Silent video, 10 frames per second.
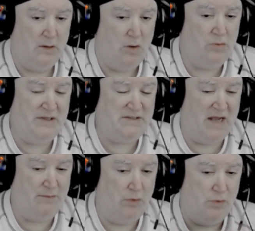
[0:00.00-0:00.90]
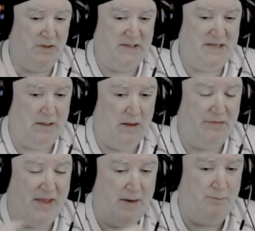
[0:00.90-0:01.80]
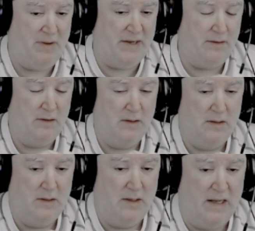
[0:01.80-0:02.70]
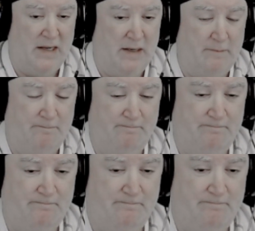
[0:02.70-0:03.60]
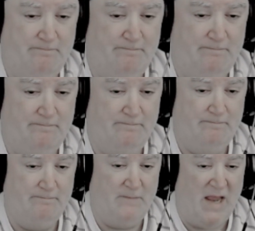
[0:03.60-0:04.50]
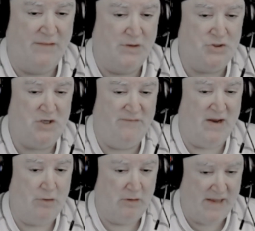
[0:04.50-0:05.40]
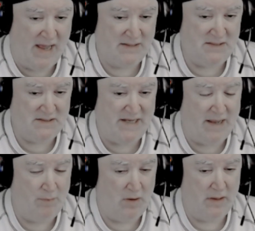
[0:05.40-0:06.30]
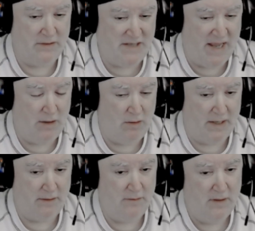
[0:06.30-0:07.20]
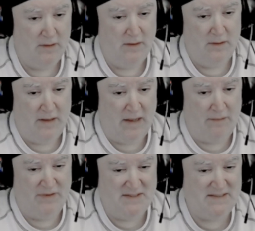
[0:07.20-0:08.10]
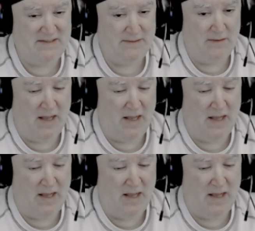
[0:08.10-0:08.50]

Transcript: Only time will really tell on that. But, and this should have had an early access tag on it. This is